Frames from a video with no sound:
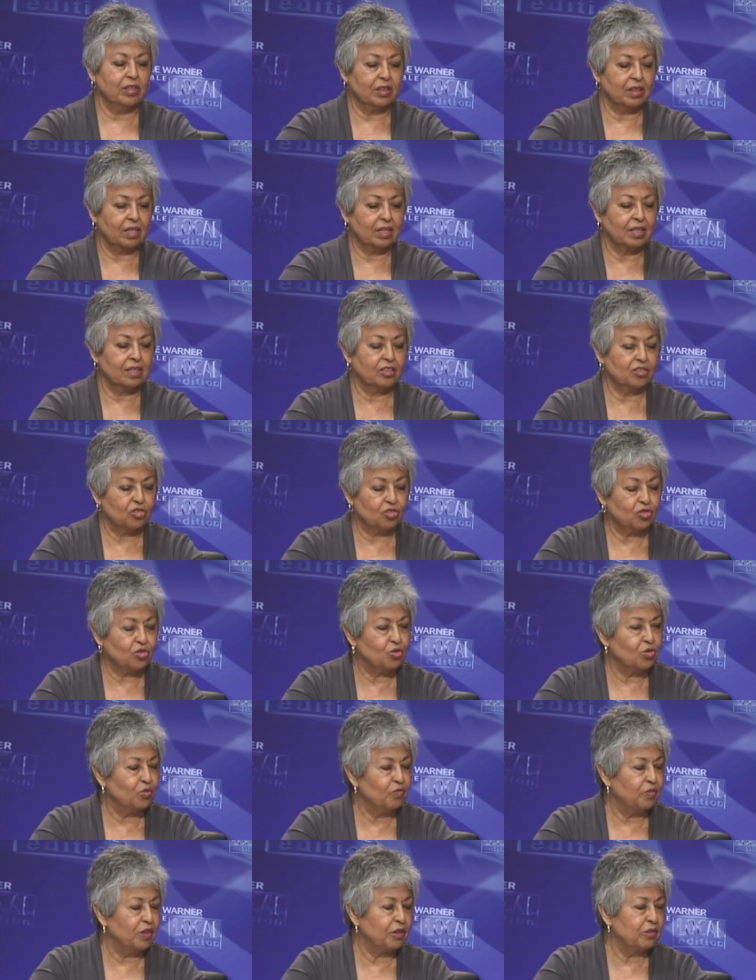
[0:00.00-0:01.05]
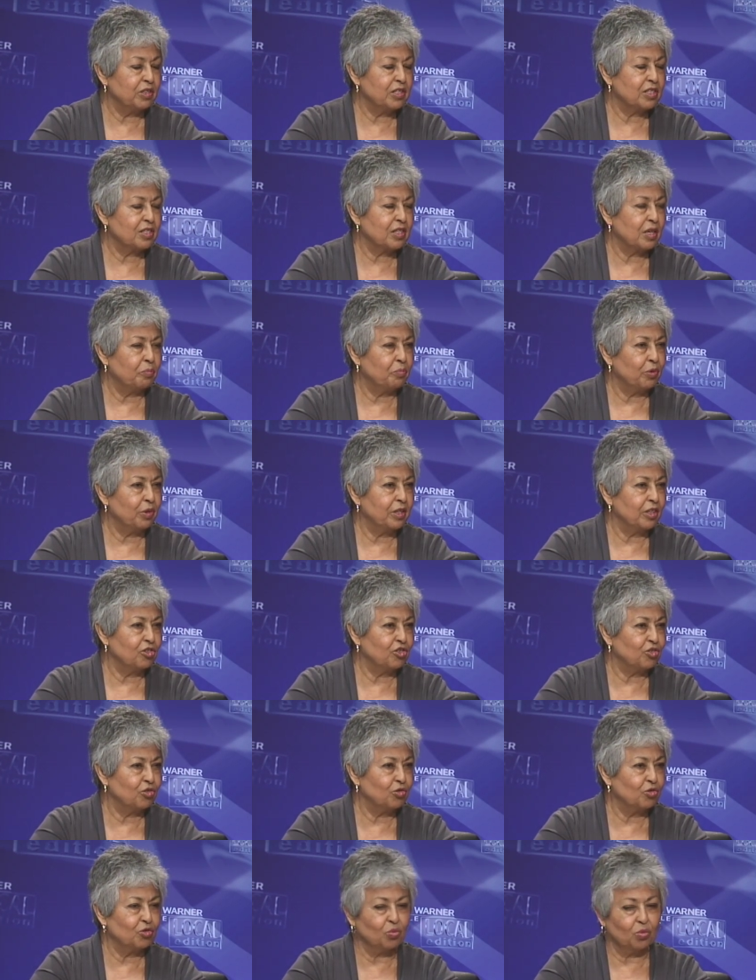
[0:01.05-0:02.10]
think it's two very separate
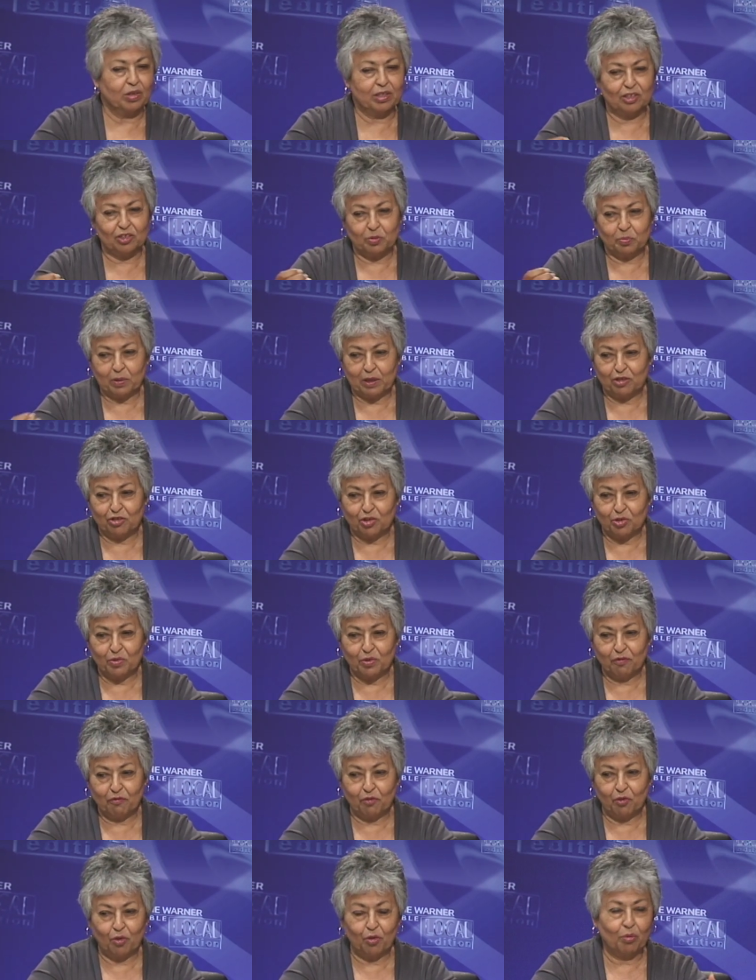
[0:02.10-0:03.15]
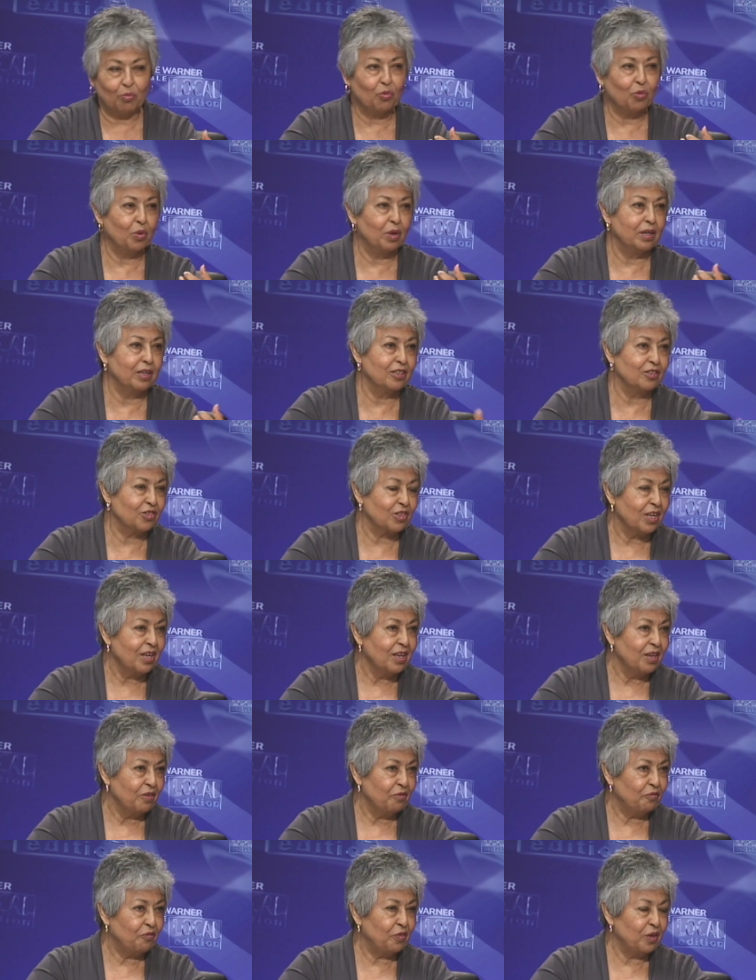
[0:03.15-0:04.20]
issues. One is pension reform, one is
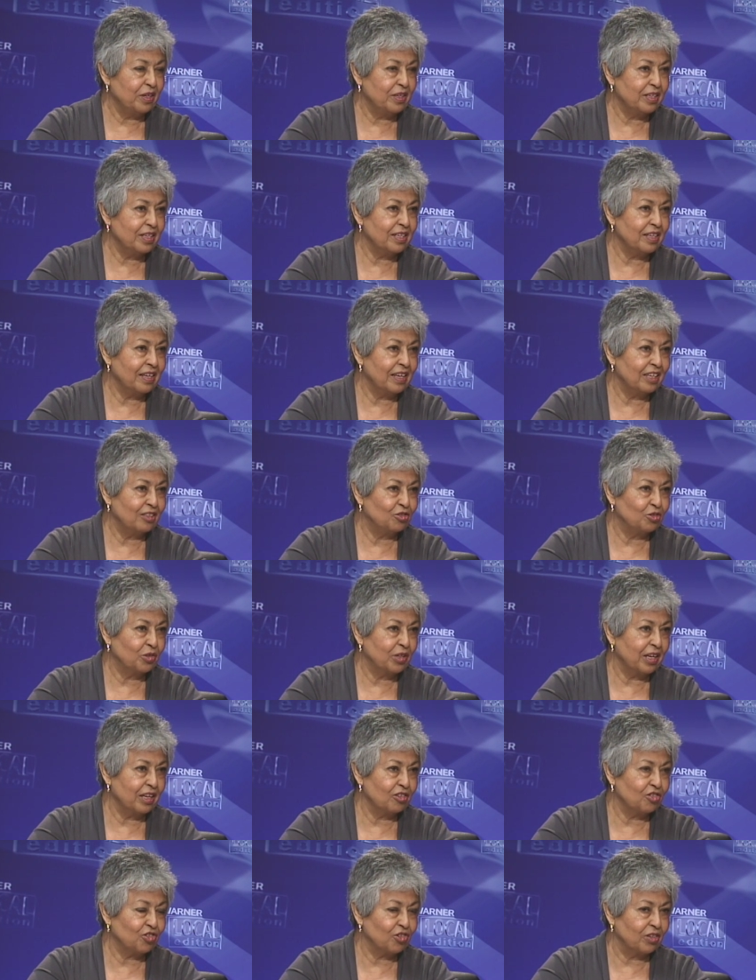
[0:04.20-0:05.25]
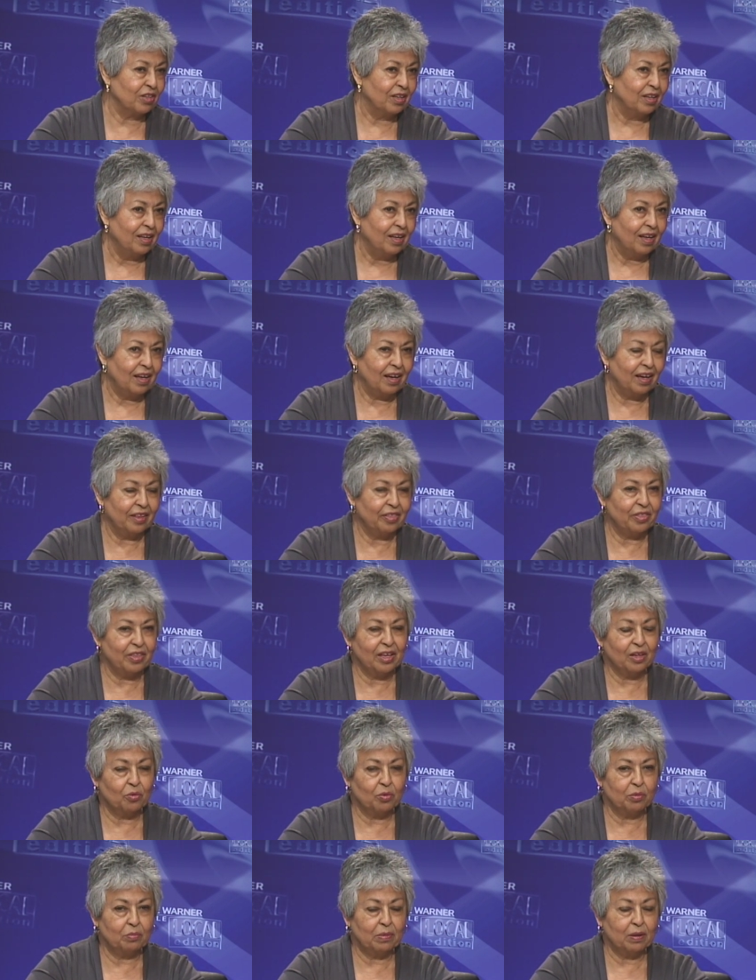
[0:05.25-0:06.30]
funding education. I
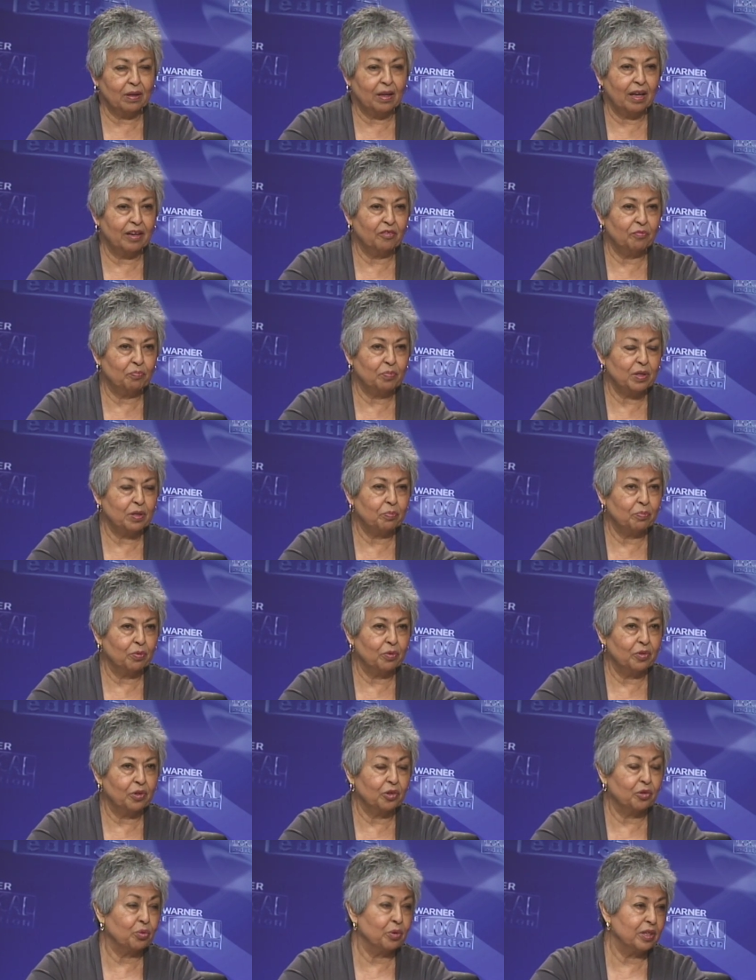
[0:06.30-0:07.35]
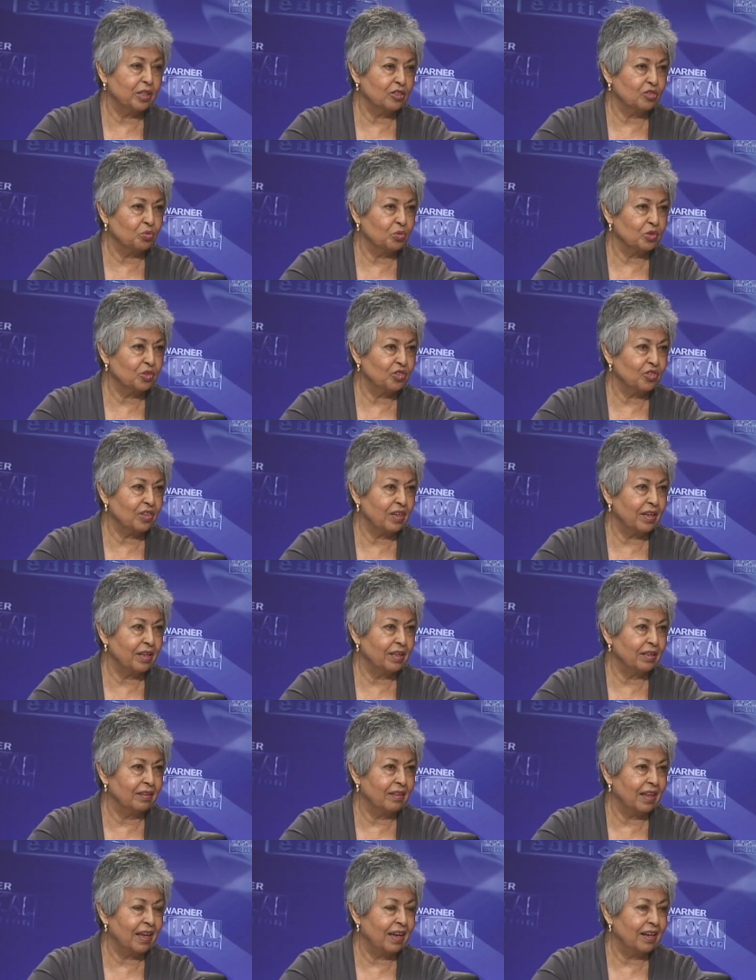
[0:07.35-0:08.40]
think when a lot of people, the critics were
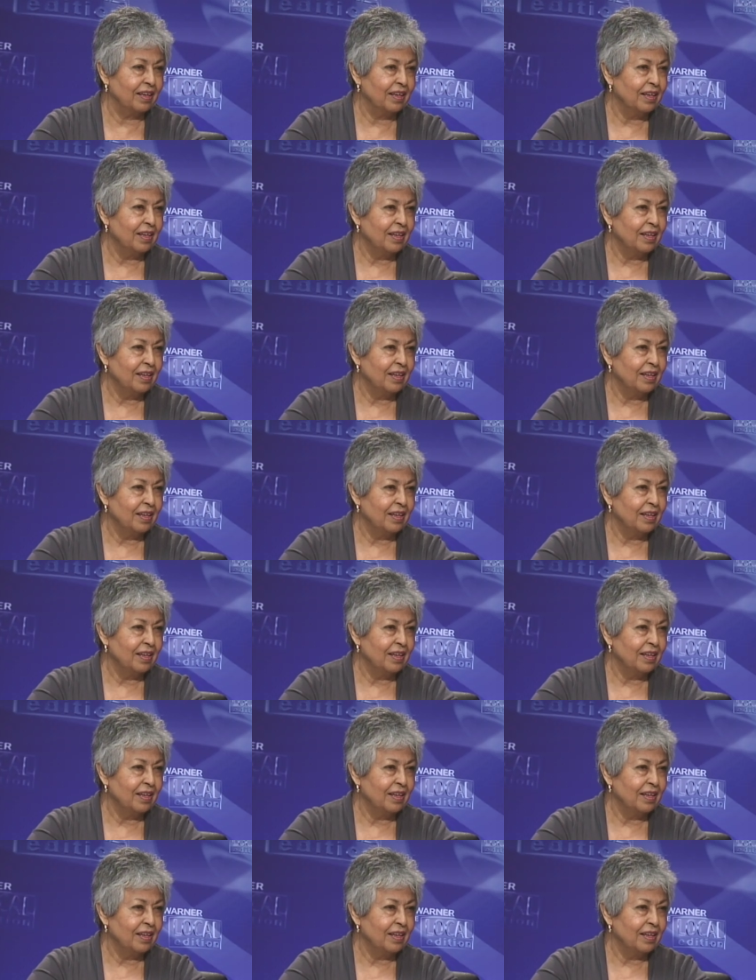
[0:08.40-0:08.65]
saying that